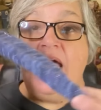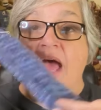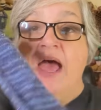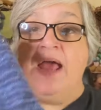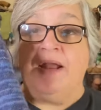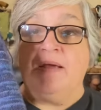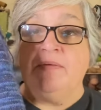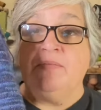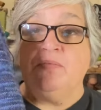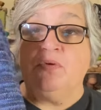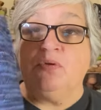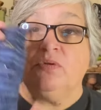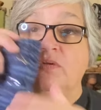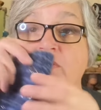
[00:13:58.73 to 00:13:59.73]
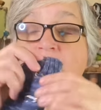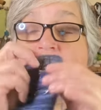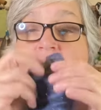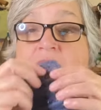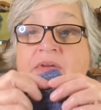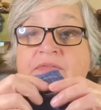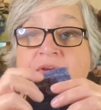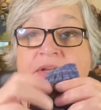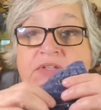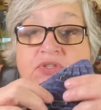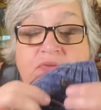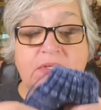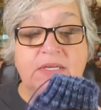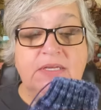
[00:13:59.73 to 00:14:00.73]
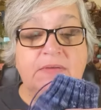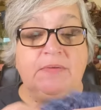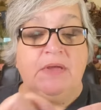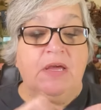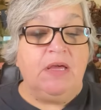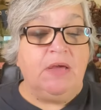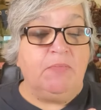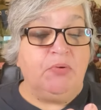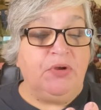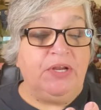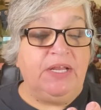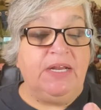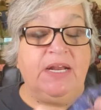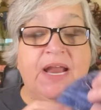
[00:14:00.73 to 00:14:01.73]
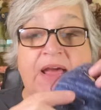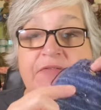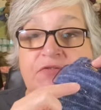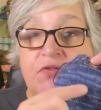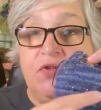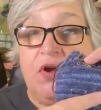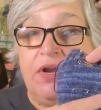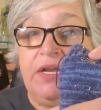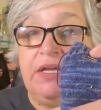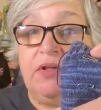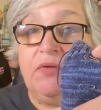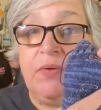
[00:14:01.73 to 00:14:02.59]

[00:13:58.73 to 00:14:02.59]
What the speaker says: And I will eventually put in an afterthought heel